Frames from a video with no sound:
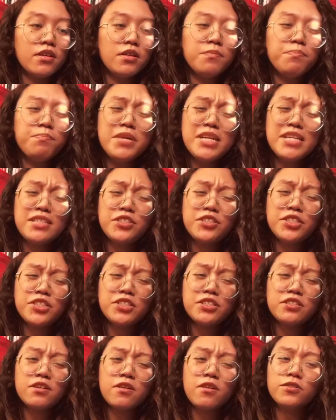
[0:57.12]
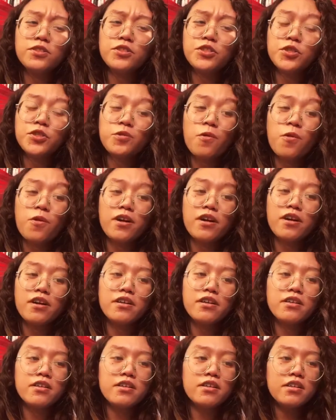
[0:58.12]
Beached on the shore,
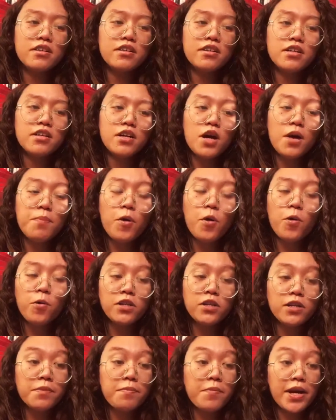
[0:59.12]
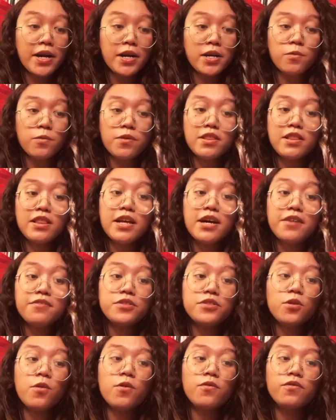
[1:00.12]
a polar bear with
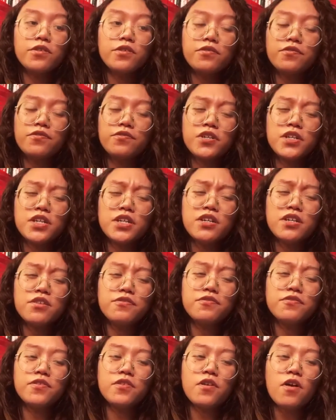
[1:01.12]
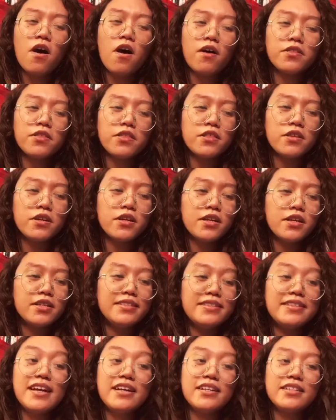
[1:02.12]
leftover fur of froth
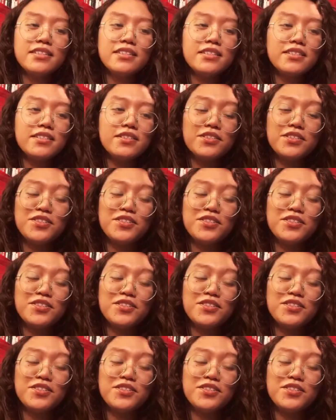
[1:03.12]
knelt on